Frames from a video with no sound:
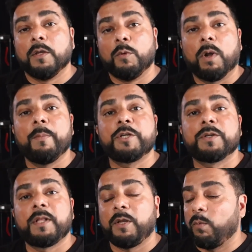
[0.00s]
You want to make sure
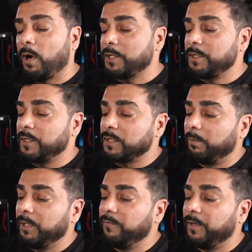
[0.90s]
that you're watching this
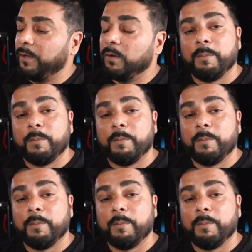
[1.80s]
complete video